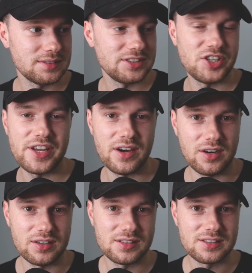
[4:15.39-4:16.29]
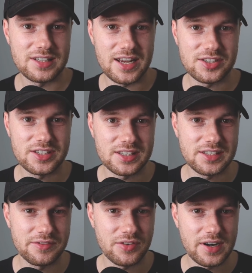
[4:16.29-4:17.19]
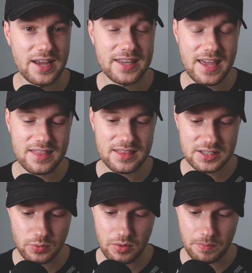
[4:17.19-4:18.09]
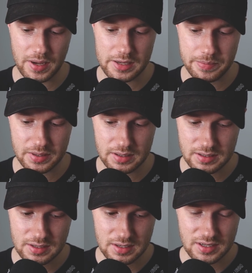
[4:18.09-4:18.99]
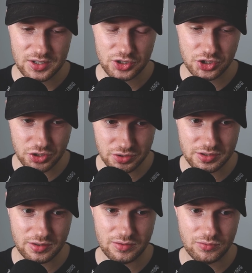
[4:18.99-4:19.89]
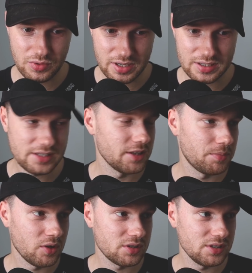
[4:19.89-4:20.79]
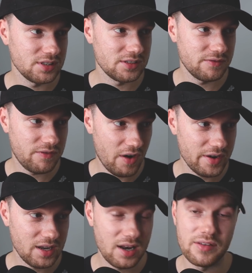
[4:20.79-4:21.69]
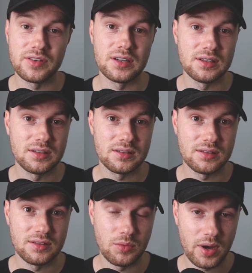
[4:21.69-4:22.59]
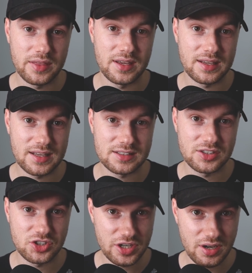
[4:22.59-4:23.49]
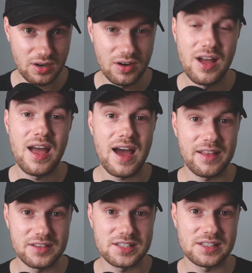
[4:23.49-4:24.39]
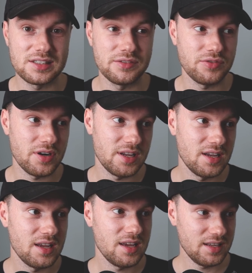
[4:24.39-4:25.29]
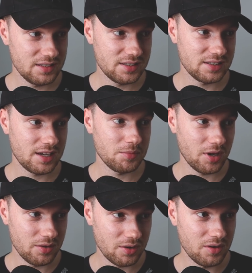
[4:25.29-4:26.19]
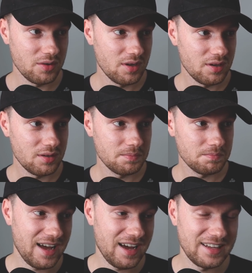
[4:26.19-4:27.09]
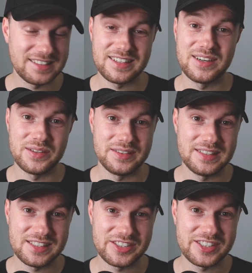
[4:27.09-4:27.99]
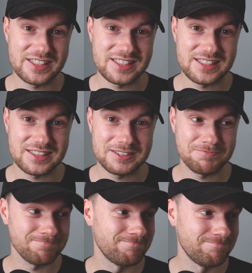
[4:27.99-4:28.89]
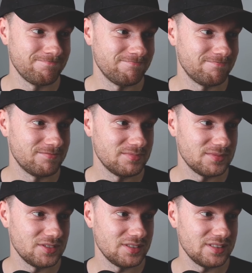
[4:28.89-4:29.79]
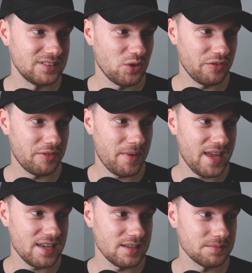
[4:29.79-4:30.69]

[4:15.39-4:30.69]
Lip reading: GR/63. Again, this one on paper should really tick the boxes. It's very clever the way that it gets the GR and the 63 into the same logo. I don't know, it's just not for me.